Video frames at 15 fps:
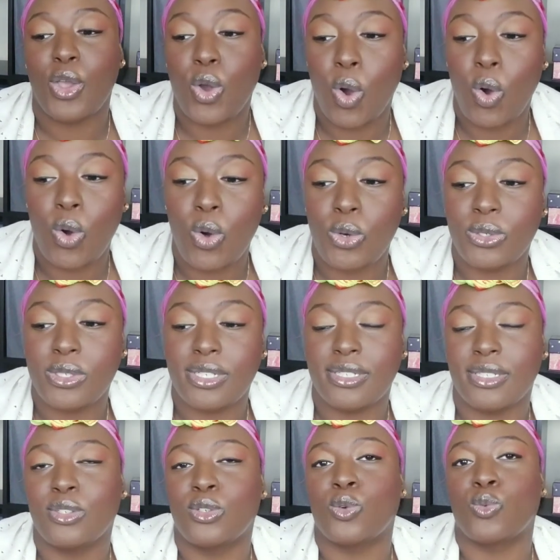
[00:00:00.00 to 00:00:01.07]
gold,
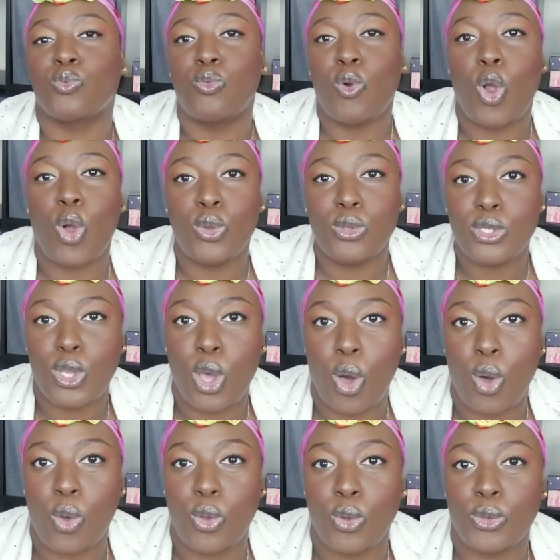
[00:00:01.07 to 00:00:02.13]
rose
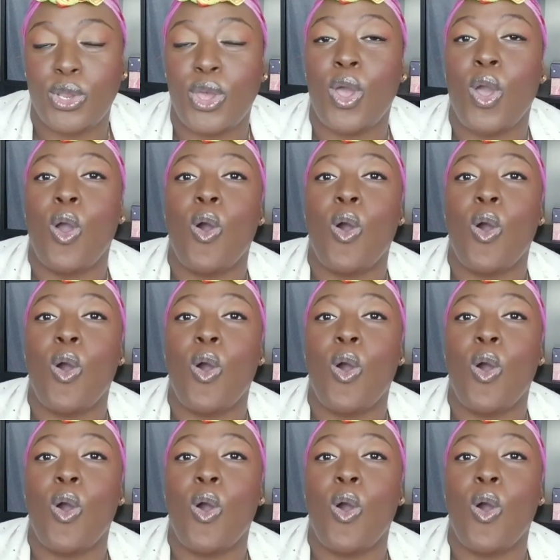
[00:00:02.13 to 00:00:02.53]
gold,